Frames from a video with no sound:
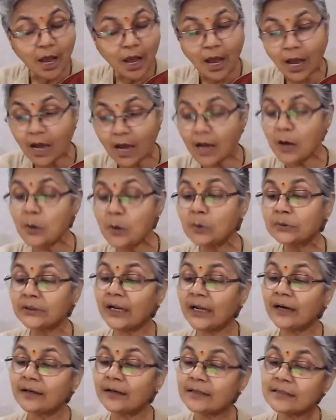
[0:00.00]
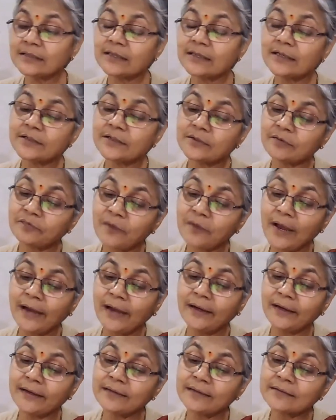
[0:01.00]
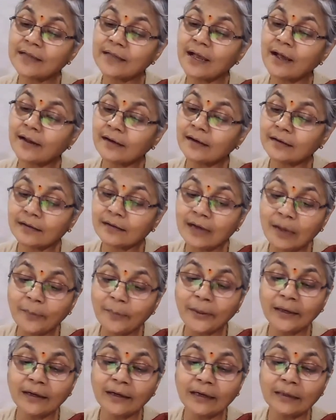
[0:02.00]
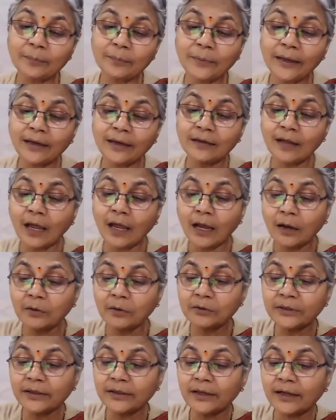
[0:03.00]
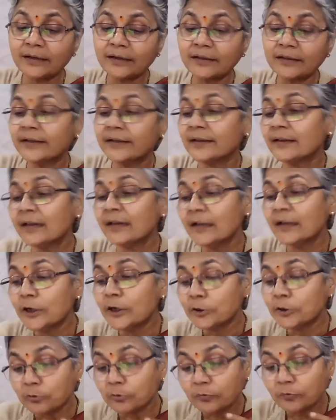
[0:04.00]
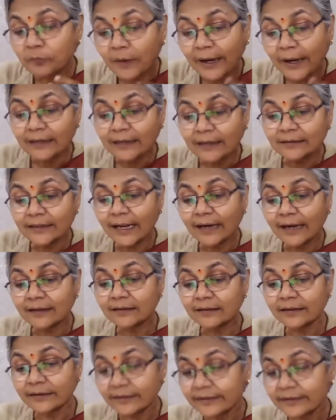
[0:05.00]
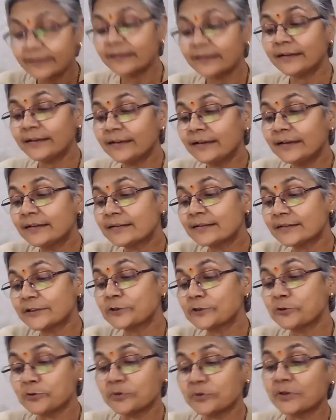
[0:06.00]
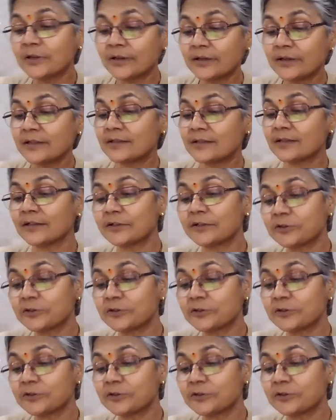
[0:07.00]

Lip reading: how the research findings are coming up and how they are there, to find that really it's a good research.